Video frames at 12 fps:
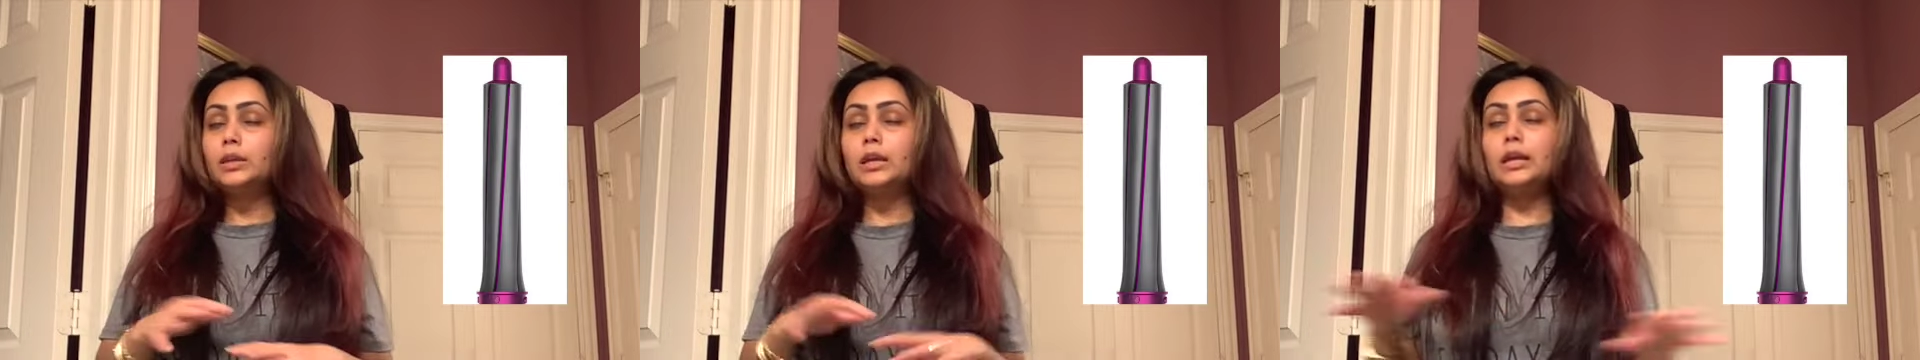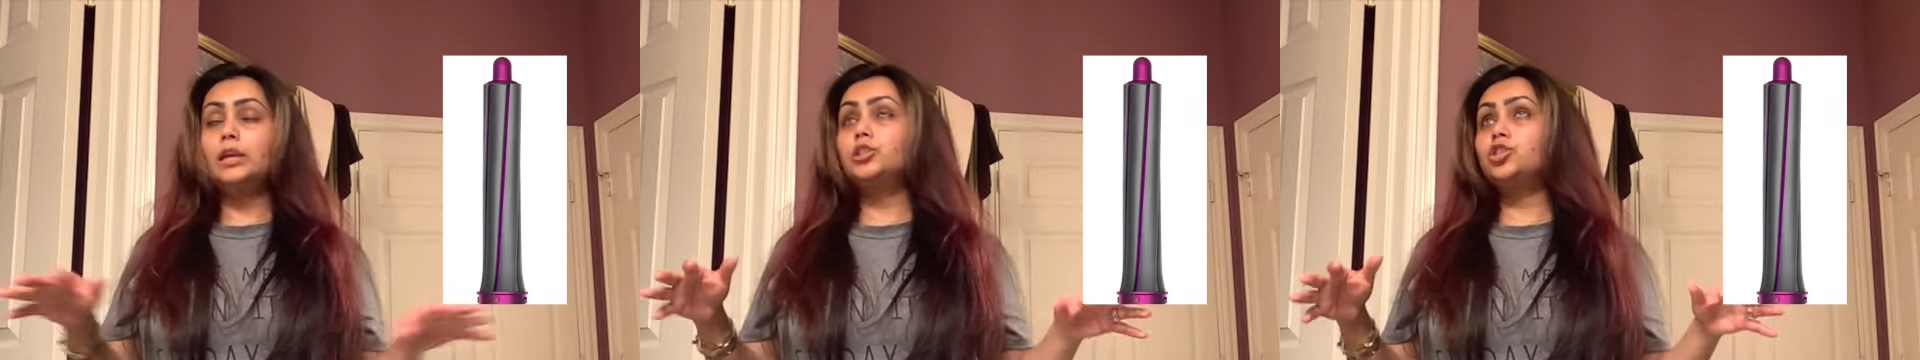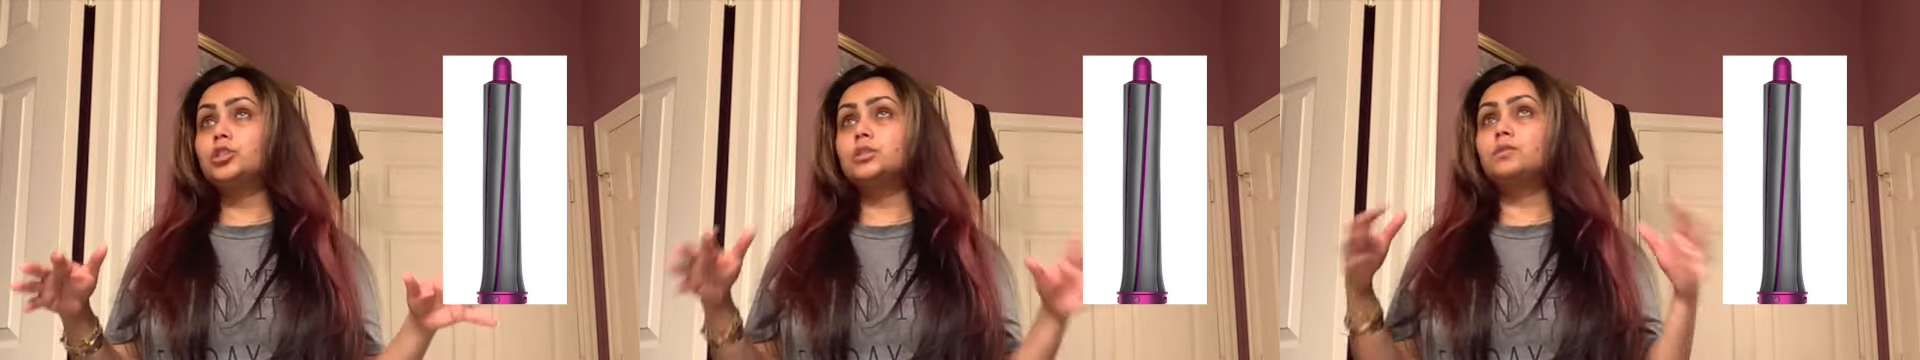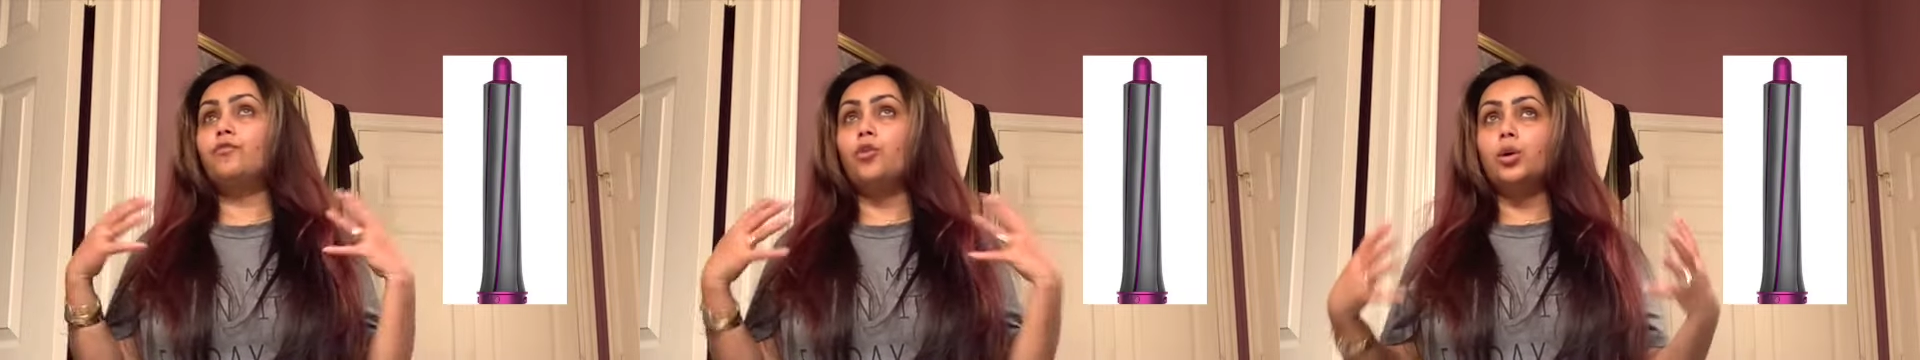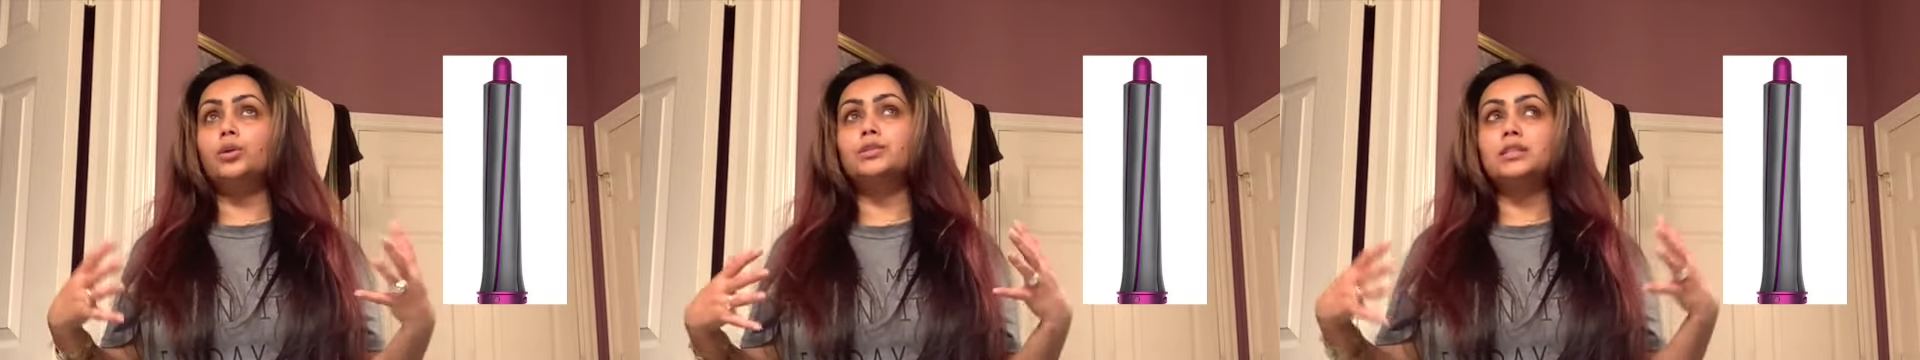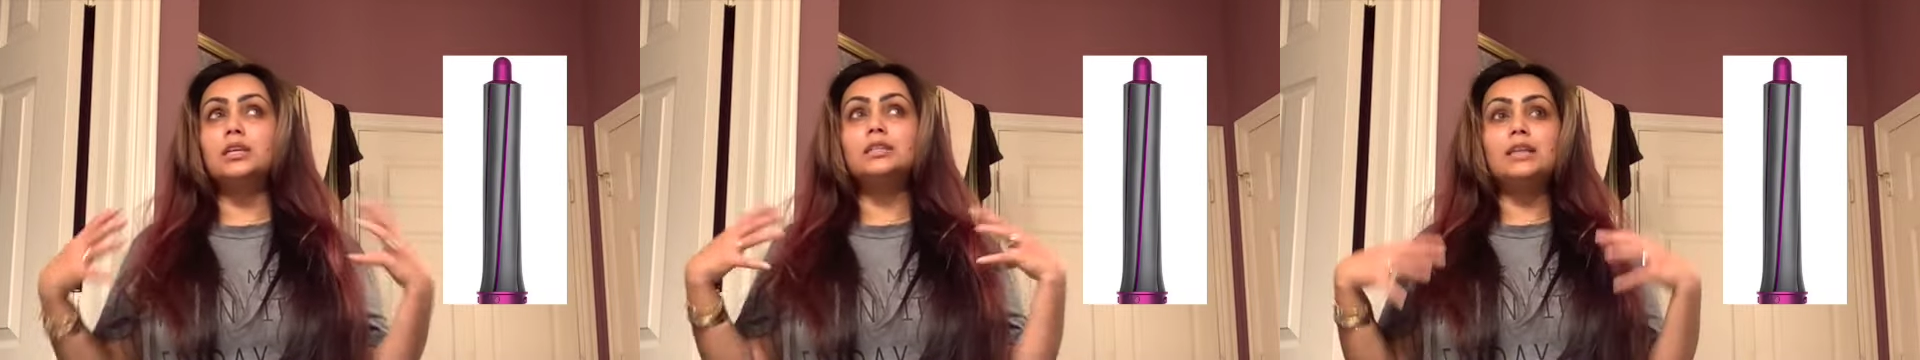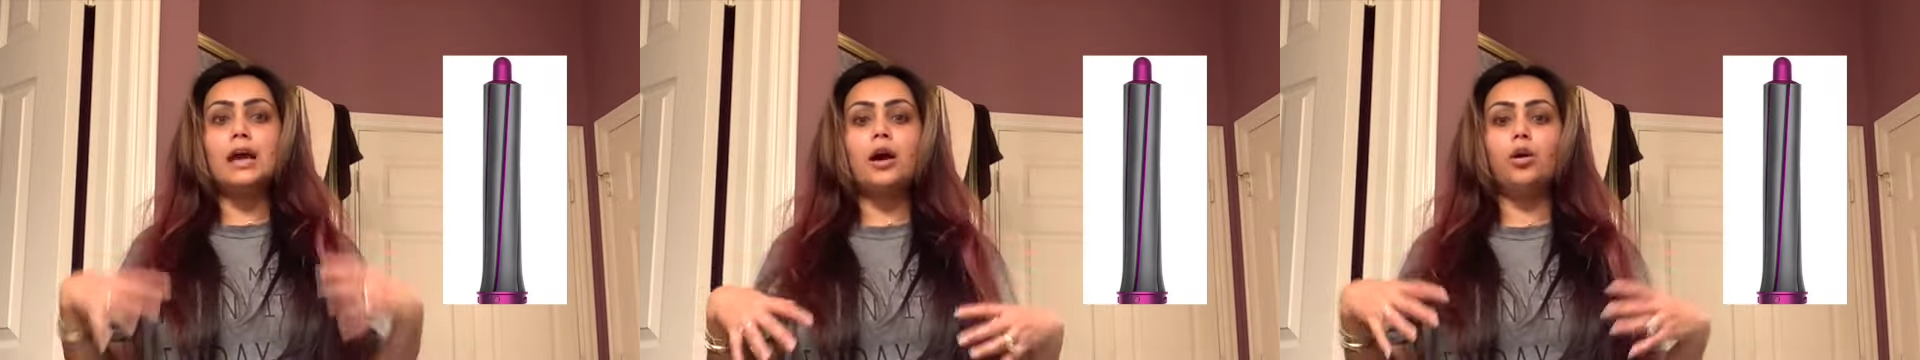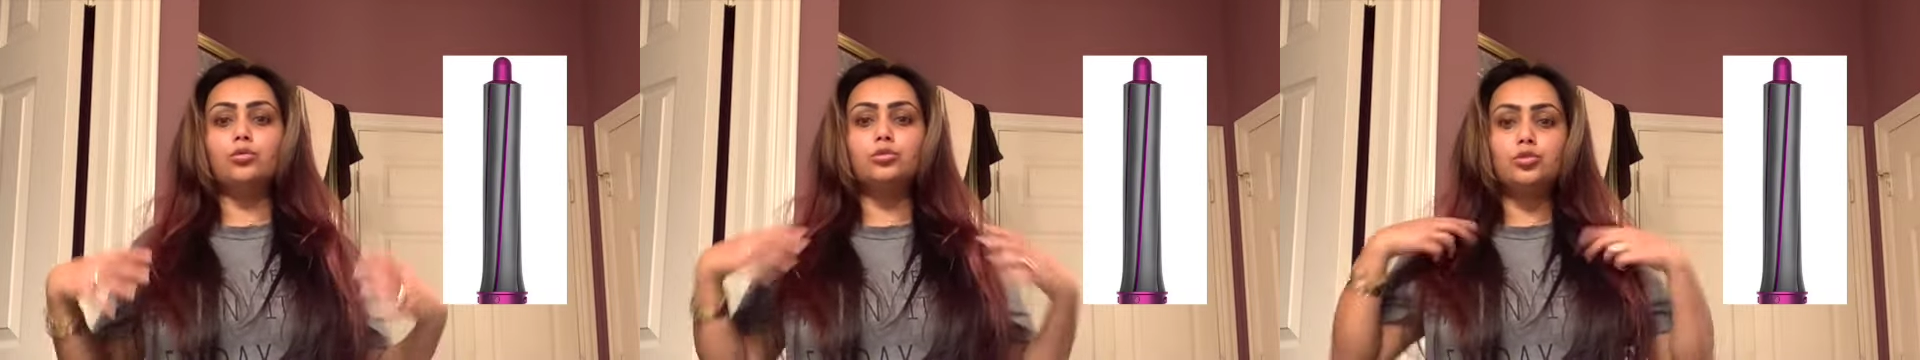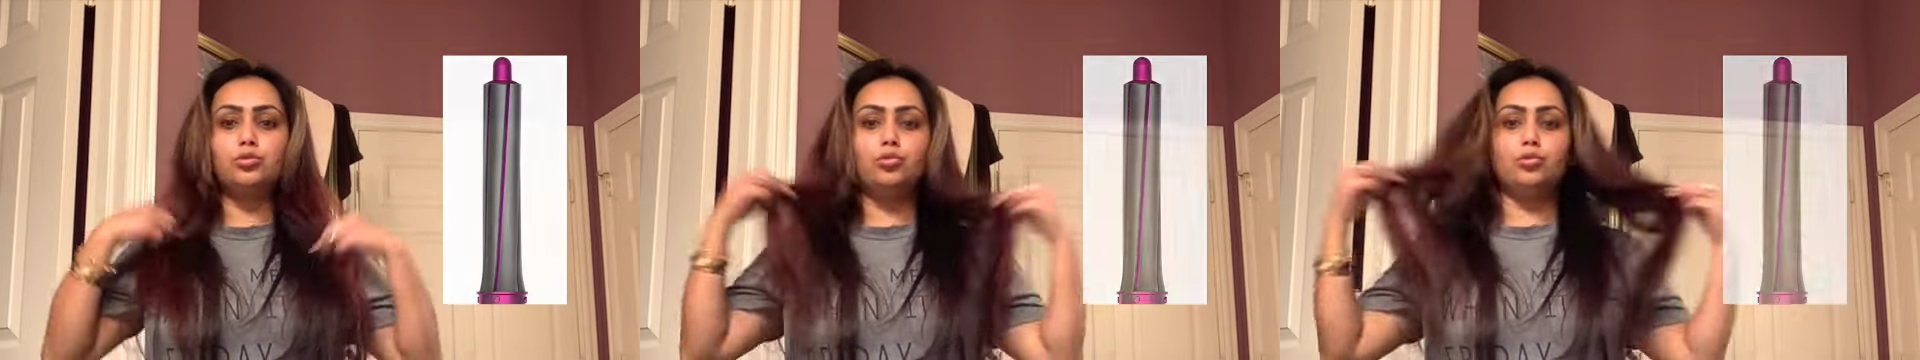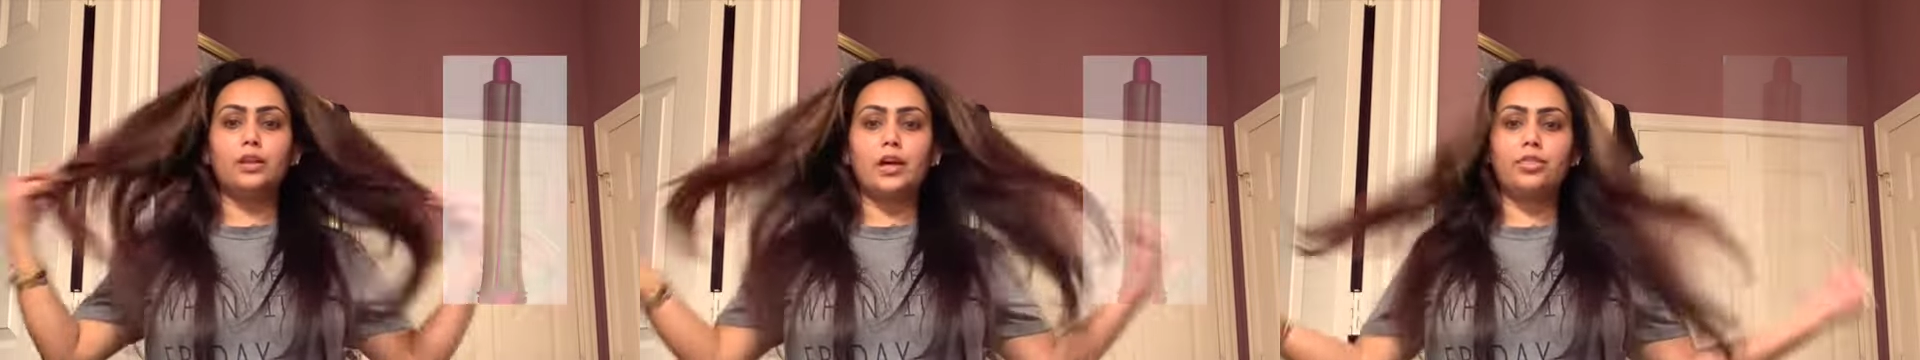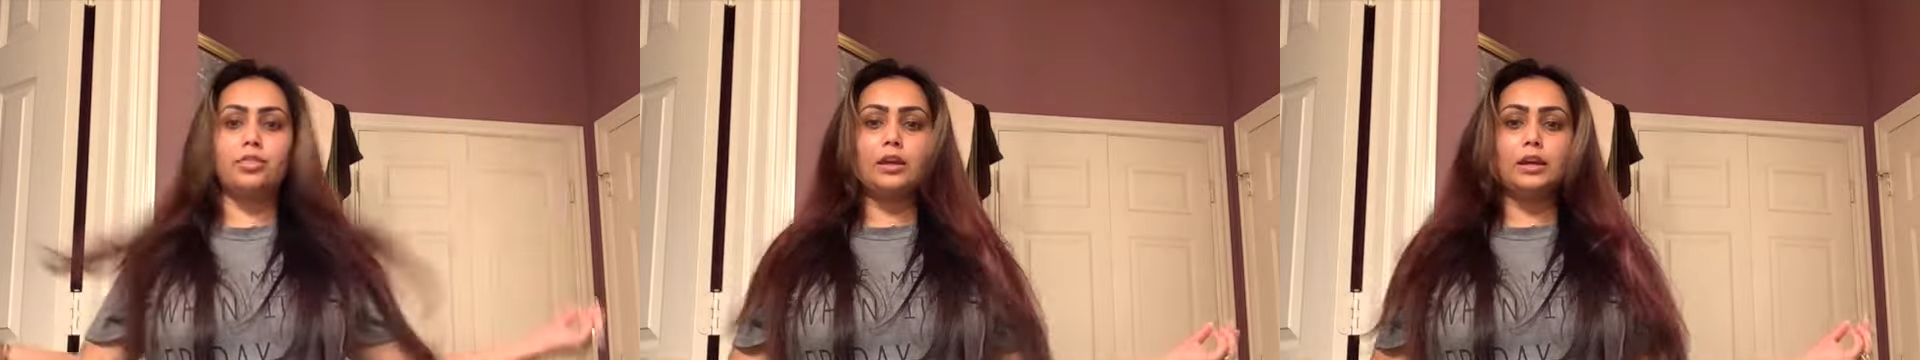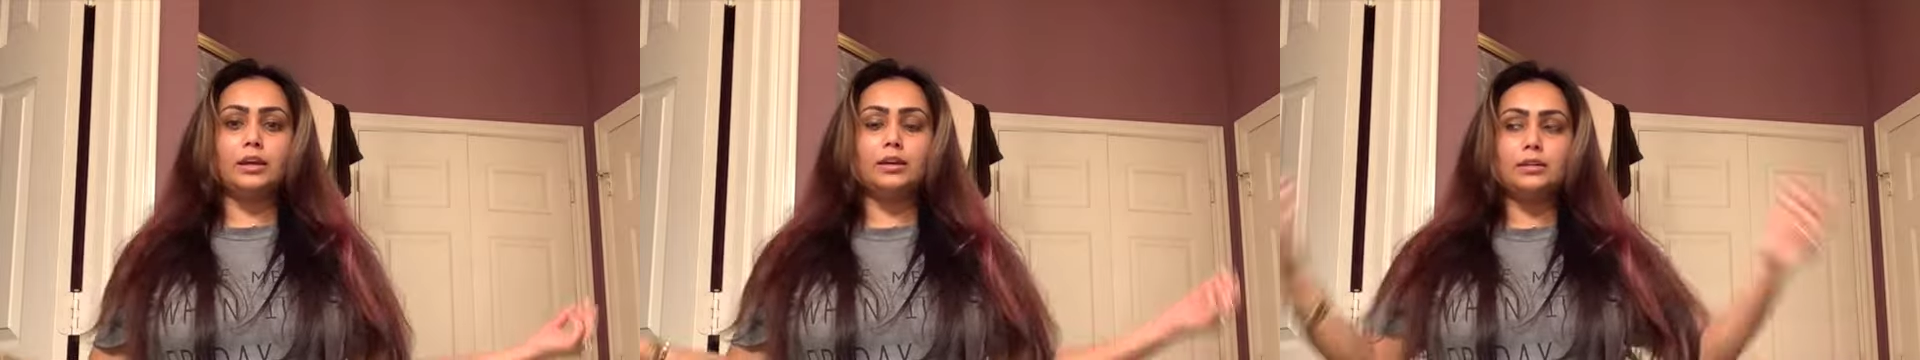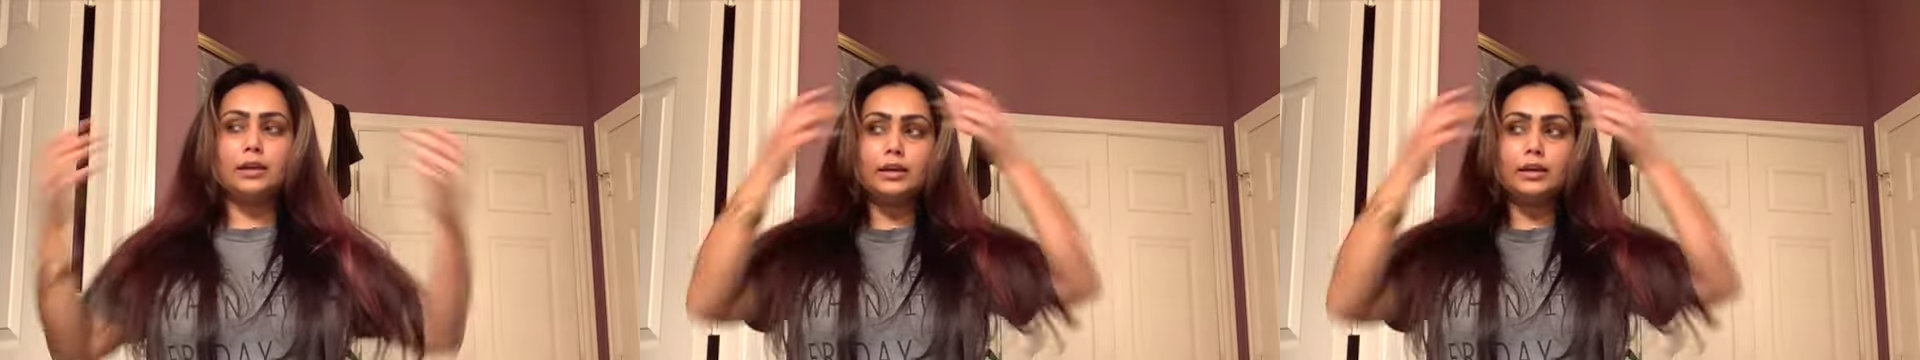it just falls down to nothing.